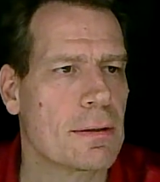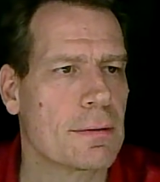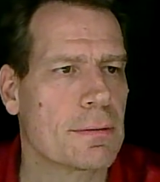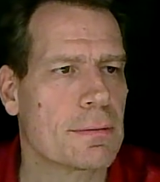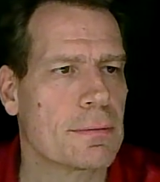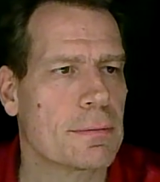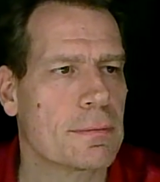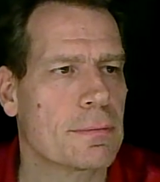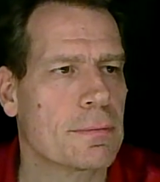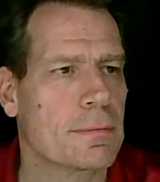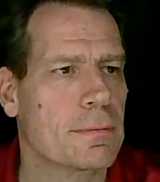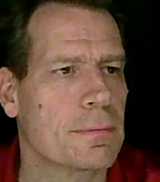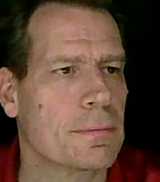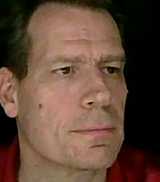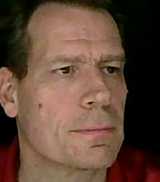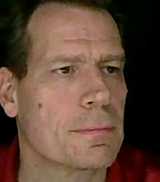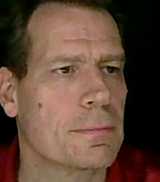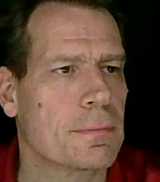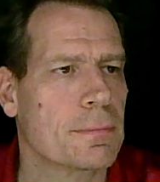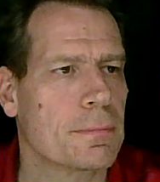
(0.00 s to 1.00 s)

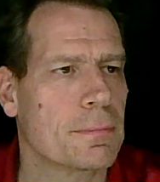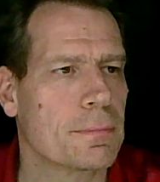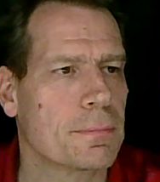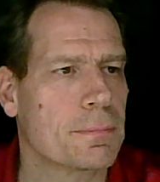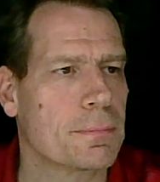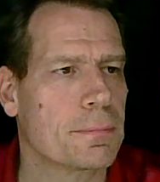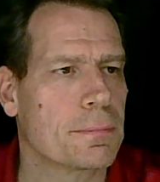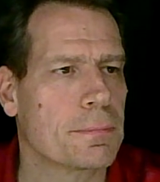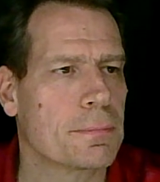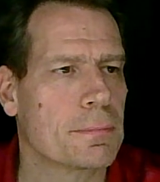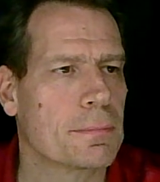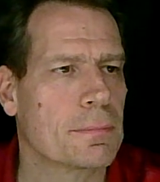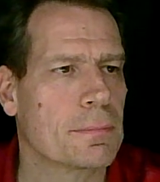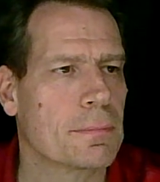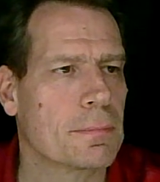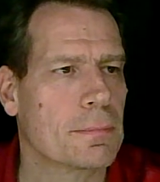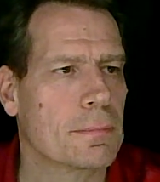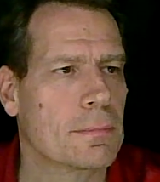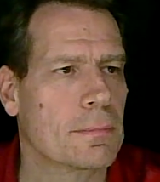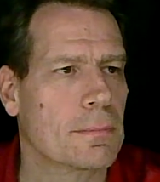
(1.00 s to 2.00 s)

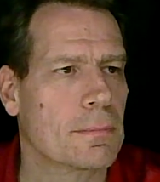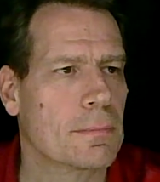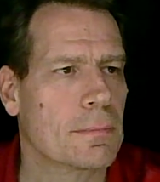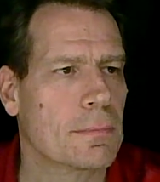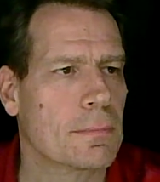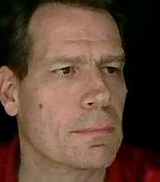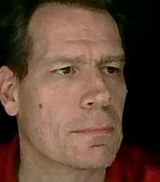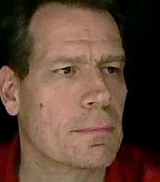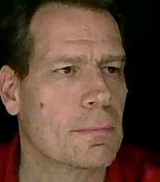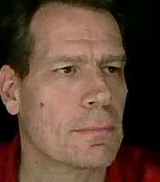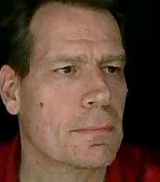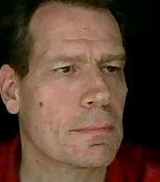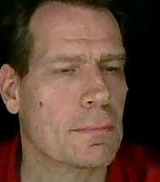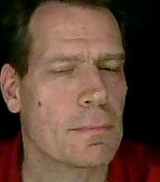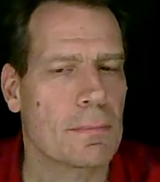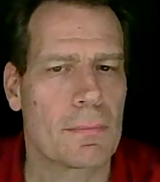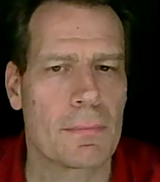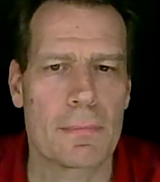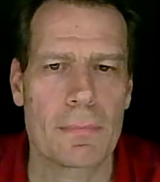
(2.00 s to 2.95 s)
Nothing is said.